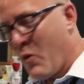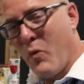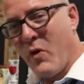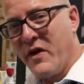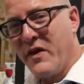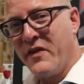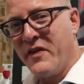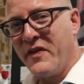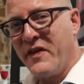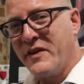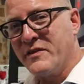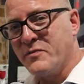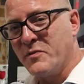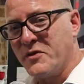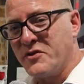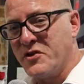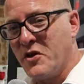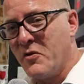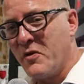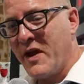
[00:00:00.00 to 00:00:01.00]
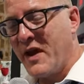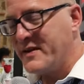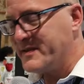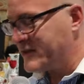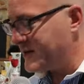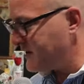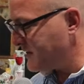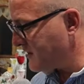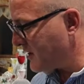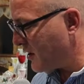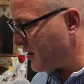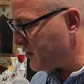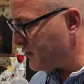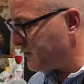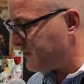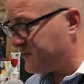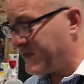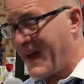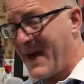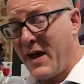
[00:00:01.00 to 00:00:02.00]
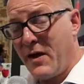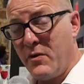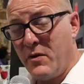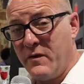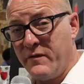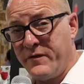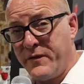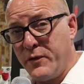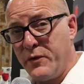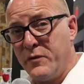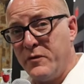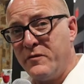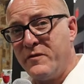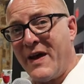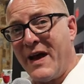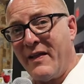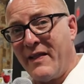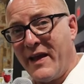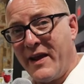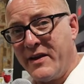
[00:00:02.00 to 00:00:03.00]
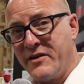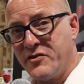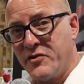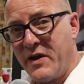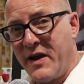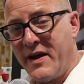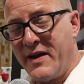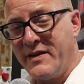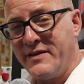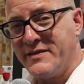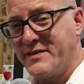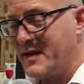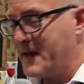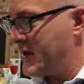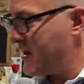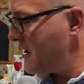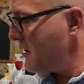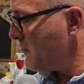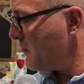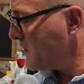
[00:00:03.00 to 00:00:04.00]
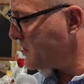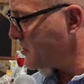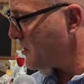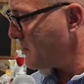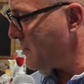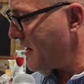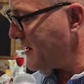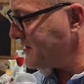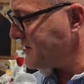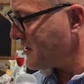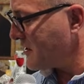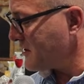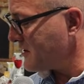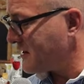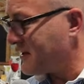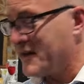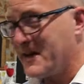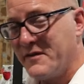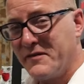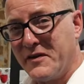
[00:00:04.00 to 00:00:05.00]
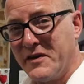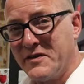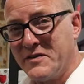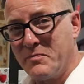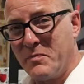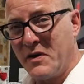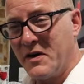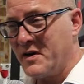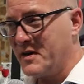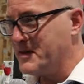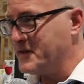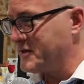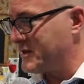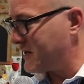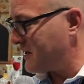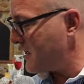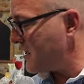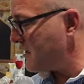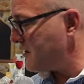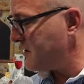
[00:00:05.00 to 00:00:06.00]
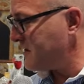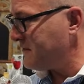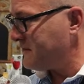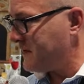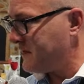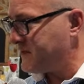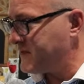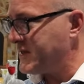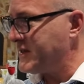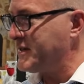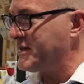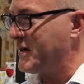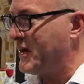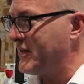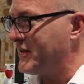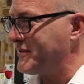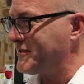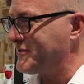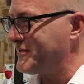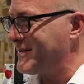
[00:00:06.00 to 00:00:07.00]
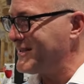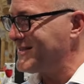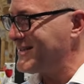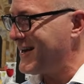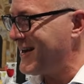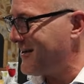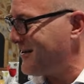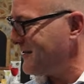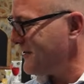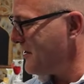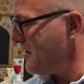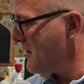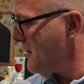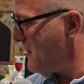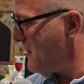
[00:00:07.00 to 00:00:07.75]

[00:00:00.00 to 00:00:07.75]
One of the things we're showcasing is our new Va Vu Valet trays, which are based on carnivorous birds. They're $115 retail.